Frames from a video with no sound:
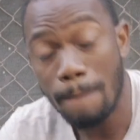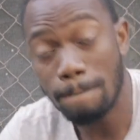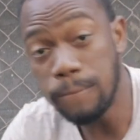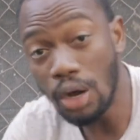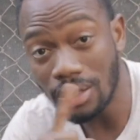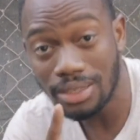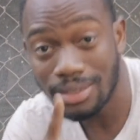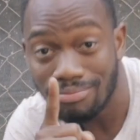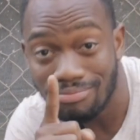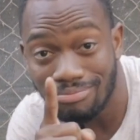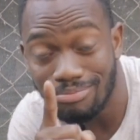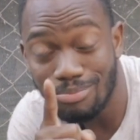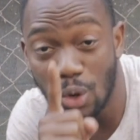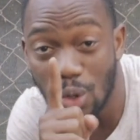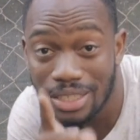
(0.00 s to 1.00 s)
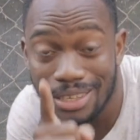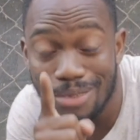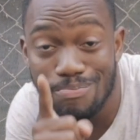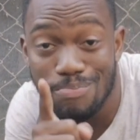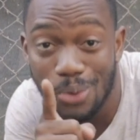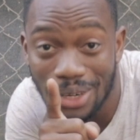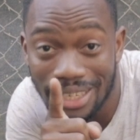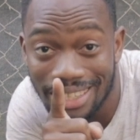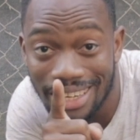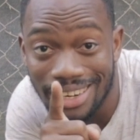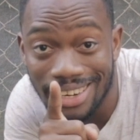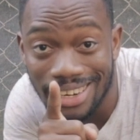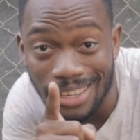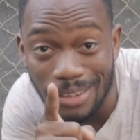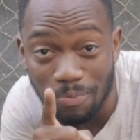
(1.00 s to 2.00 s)
But most
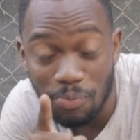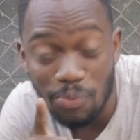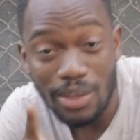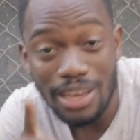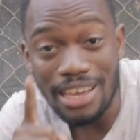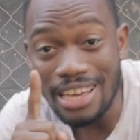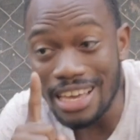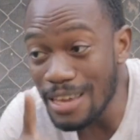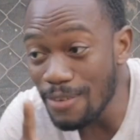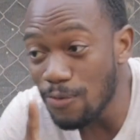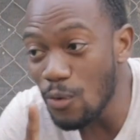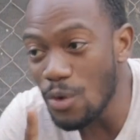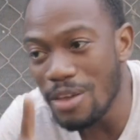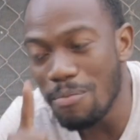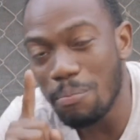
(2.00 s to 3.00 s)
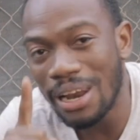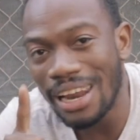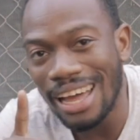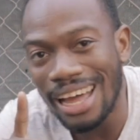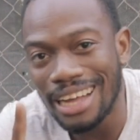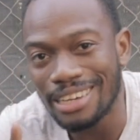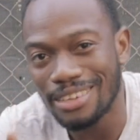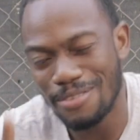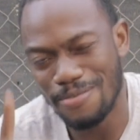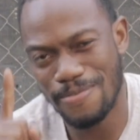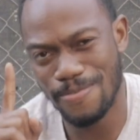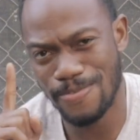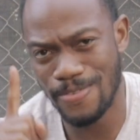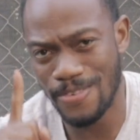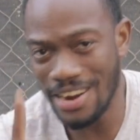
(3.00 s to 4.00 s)
importantly, if we plant
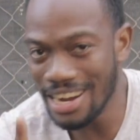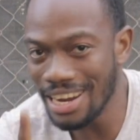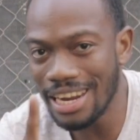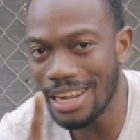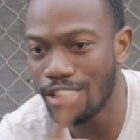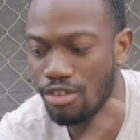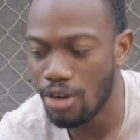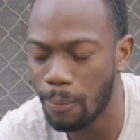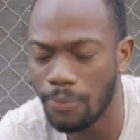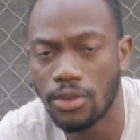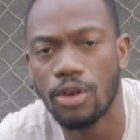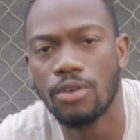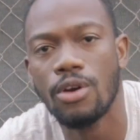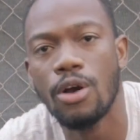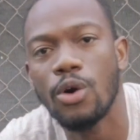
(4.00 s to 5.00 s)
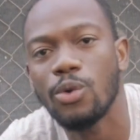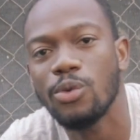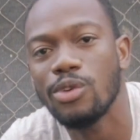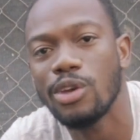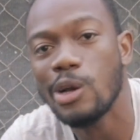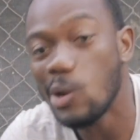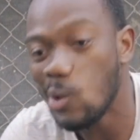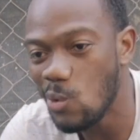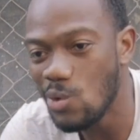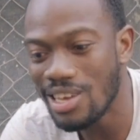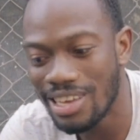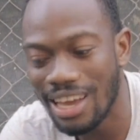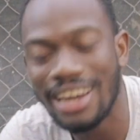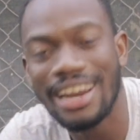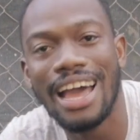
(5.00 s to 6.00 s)
friendly crops around, we
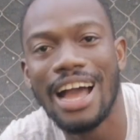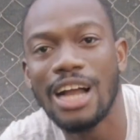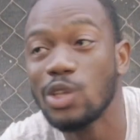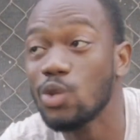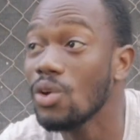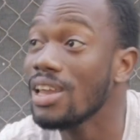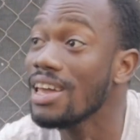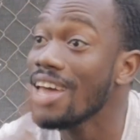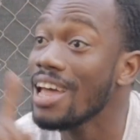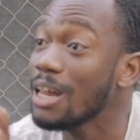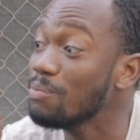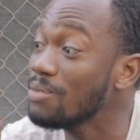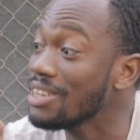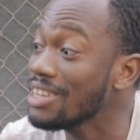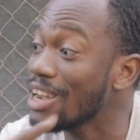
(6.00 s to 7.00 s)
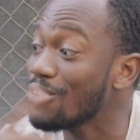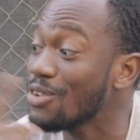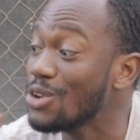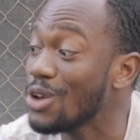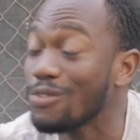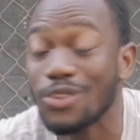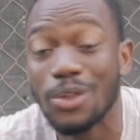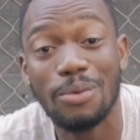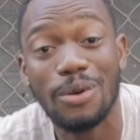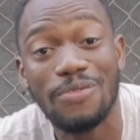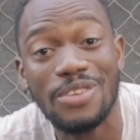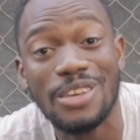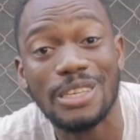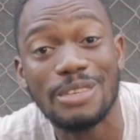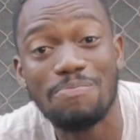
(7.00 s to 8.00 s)
can actually help to get rid of some of
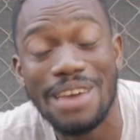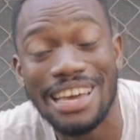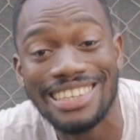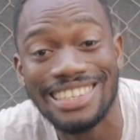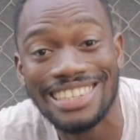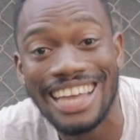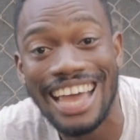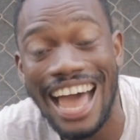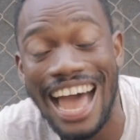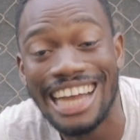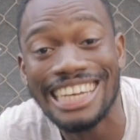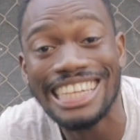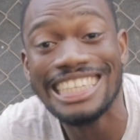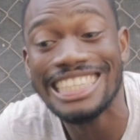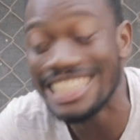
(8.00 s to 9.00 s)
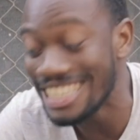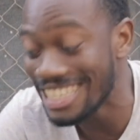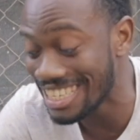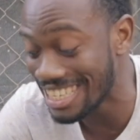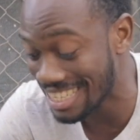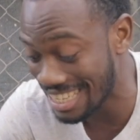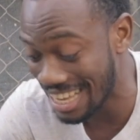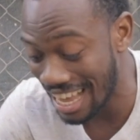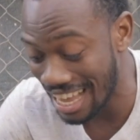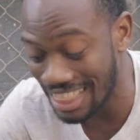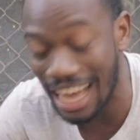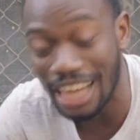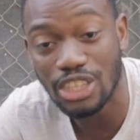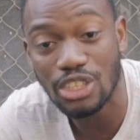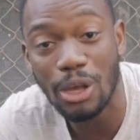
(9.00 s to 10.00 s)
these pests and diseases
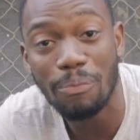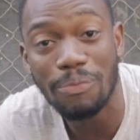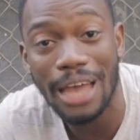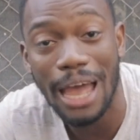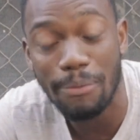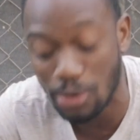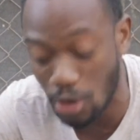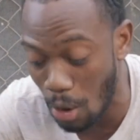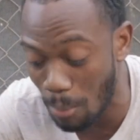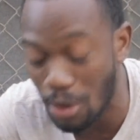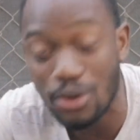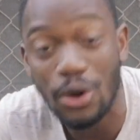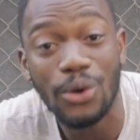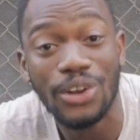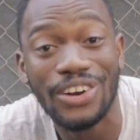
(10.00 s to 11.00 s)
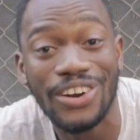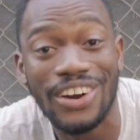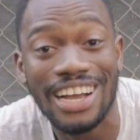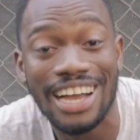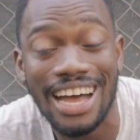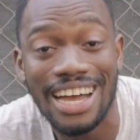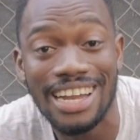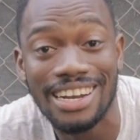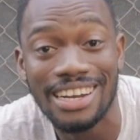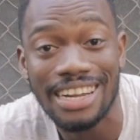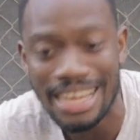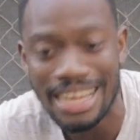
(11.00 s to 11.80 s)
that sometimes come around in our garden.